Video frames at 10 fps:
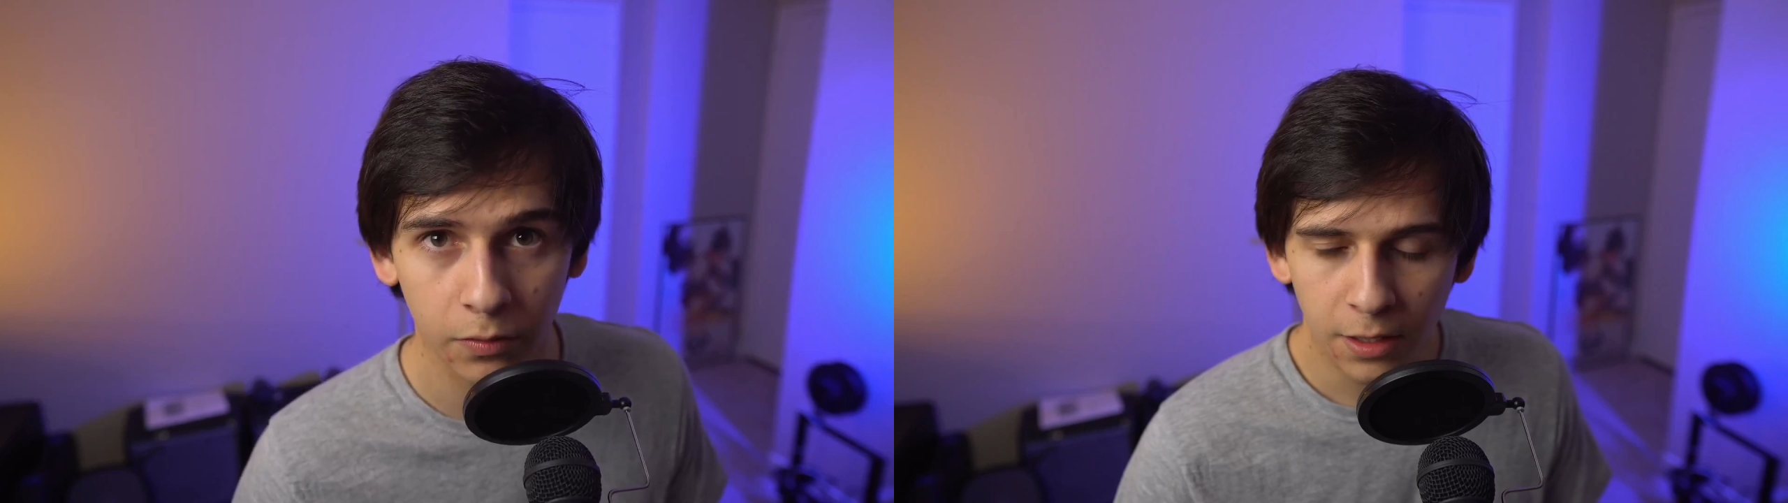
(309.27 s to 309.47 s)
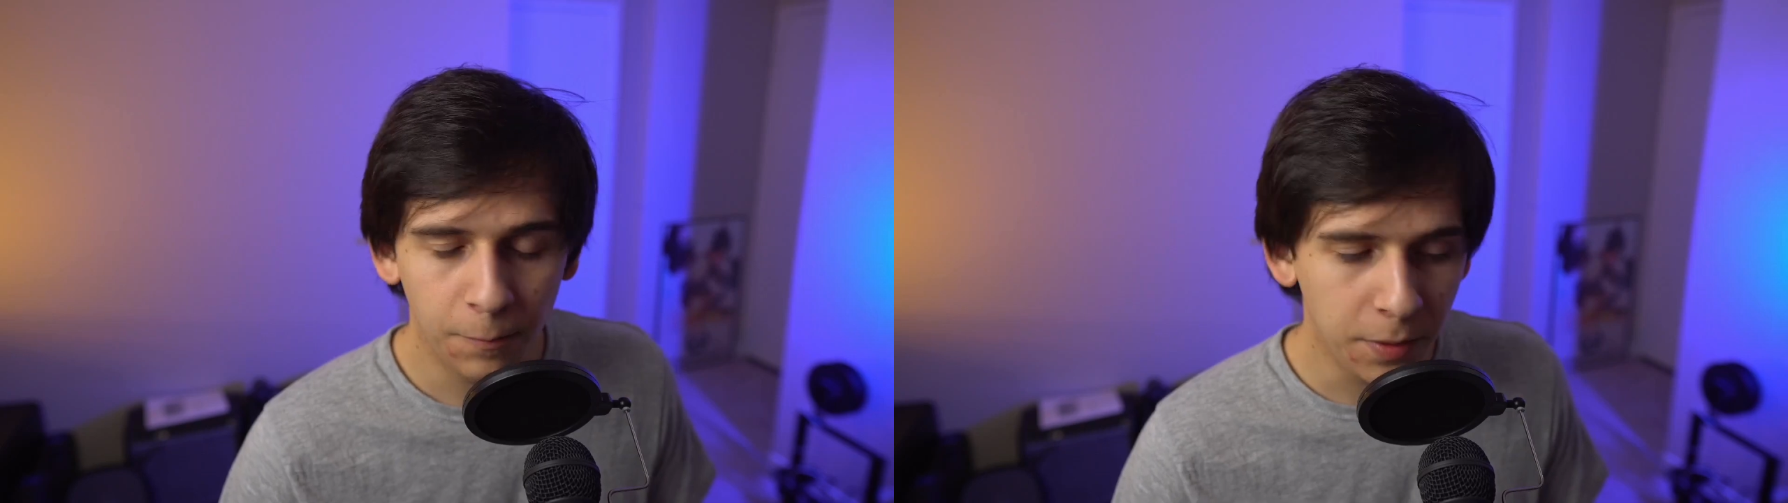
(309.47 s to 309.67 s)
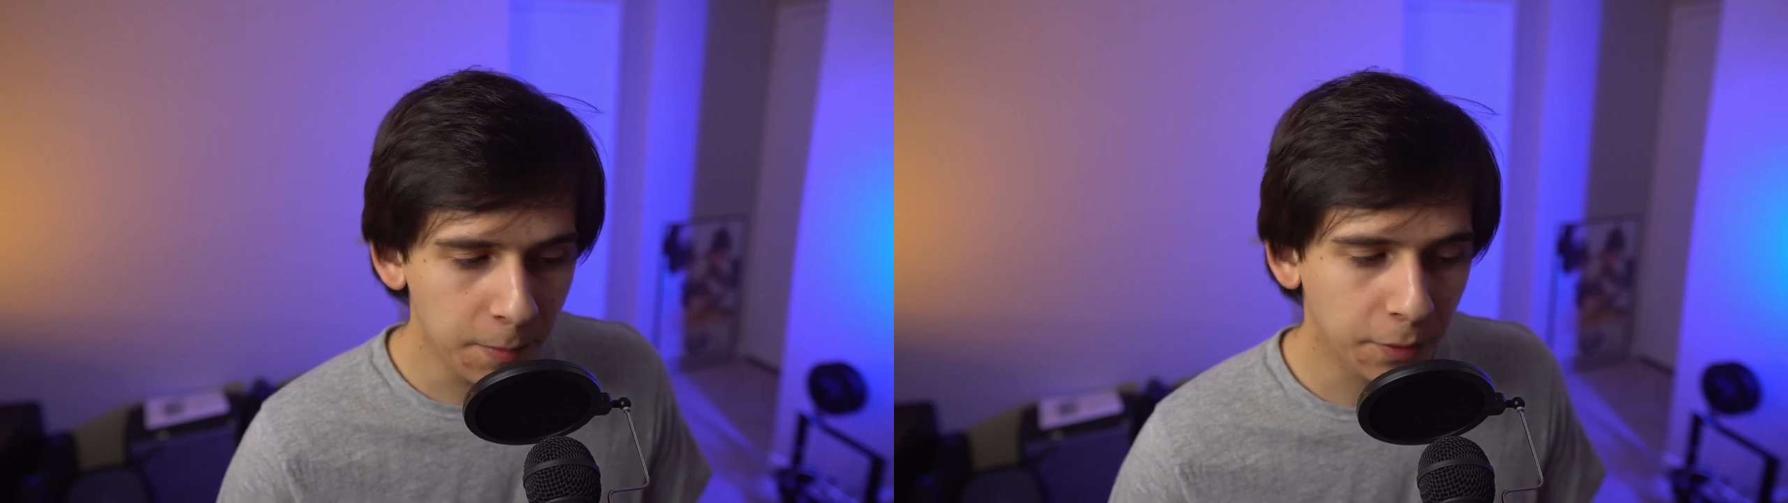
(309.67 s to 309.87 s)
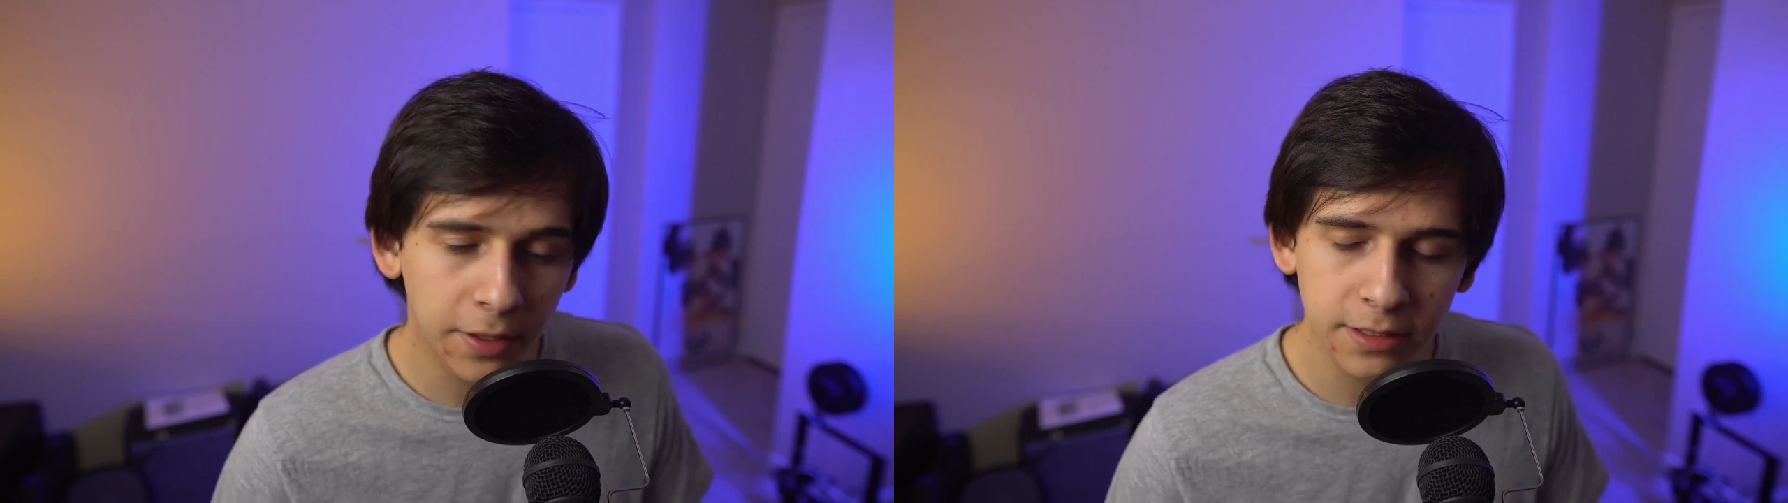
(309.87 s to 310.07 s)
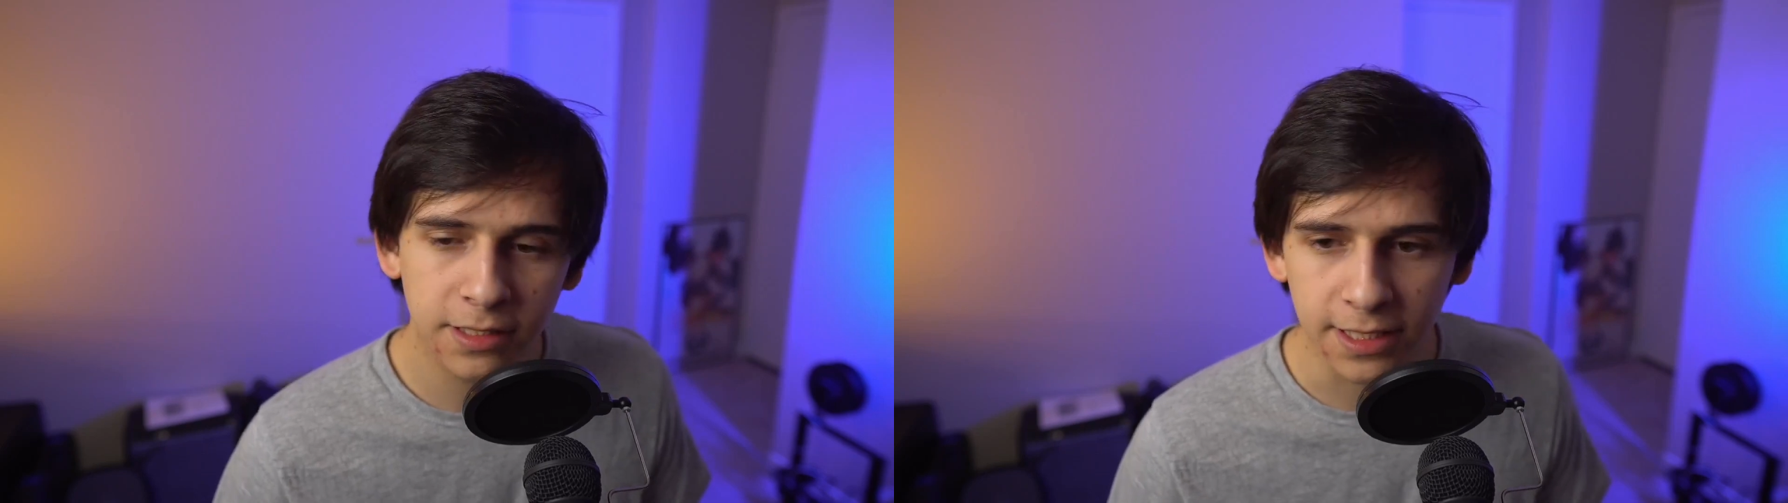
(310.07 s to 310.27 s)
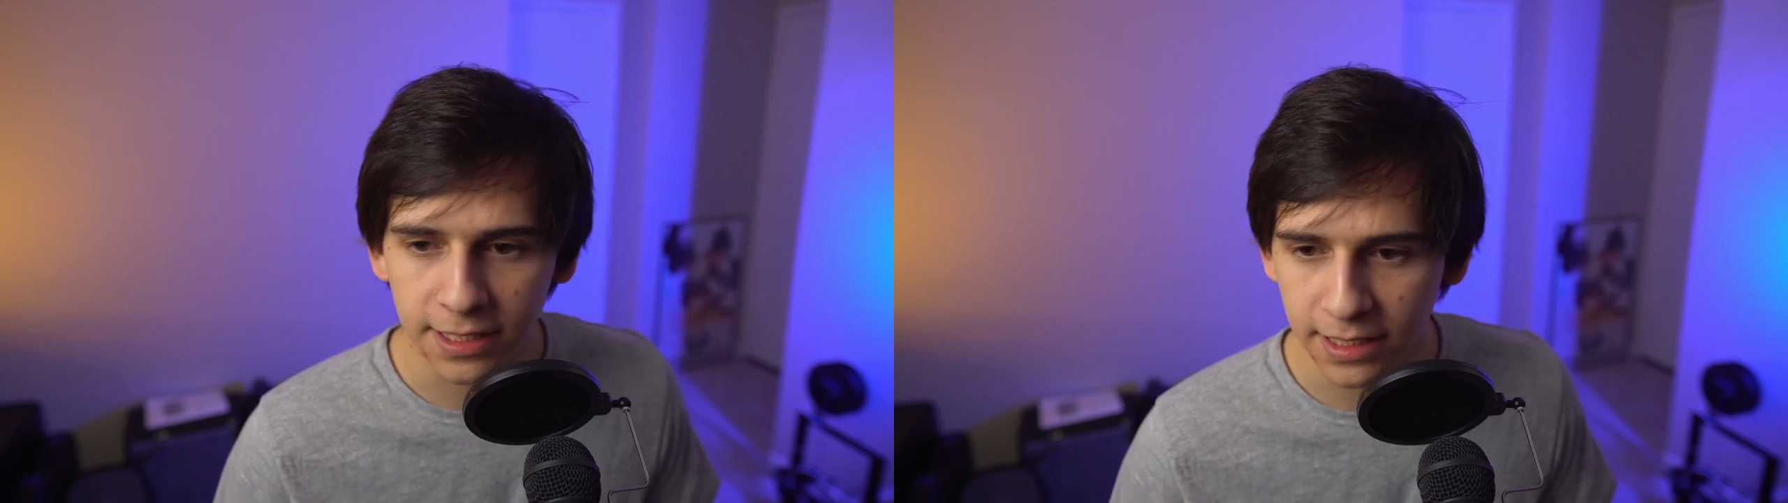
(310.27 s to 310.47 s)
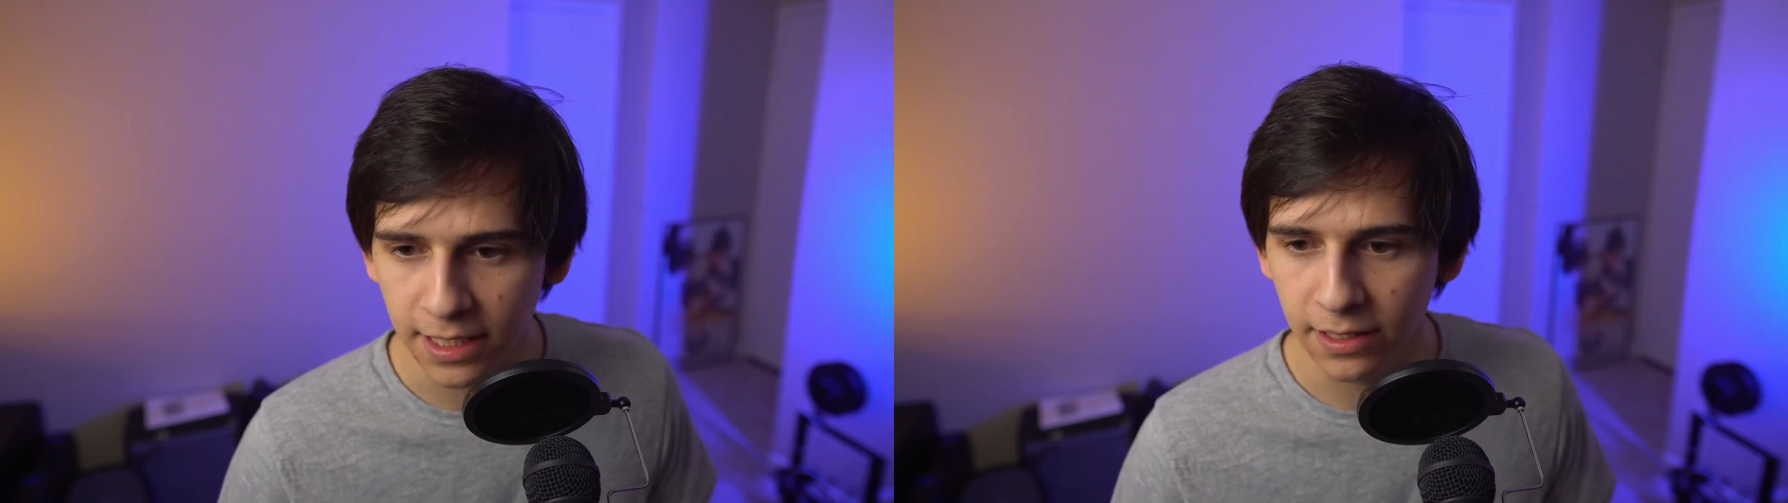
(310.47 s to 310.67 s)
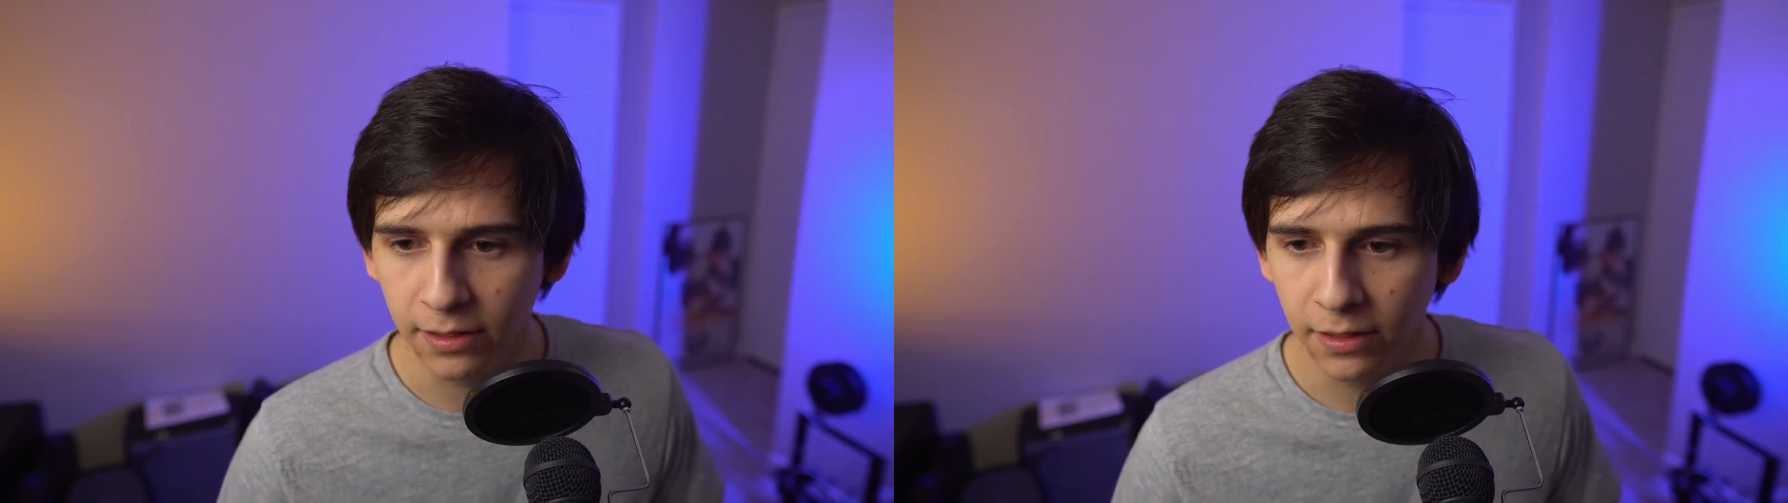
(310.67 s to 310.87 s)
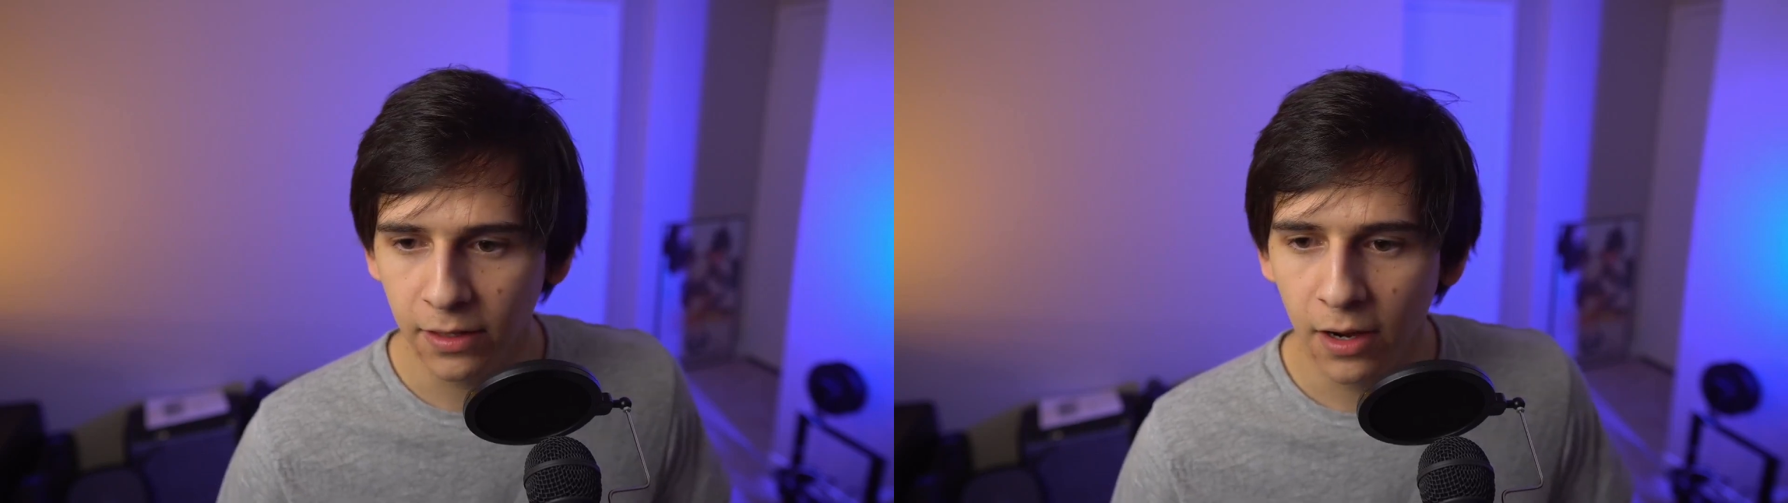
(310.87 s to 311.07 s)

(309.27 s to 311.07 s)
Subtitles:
The people that succeed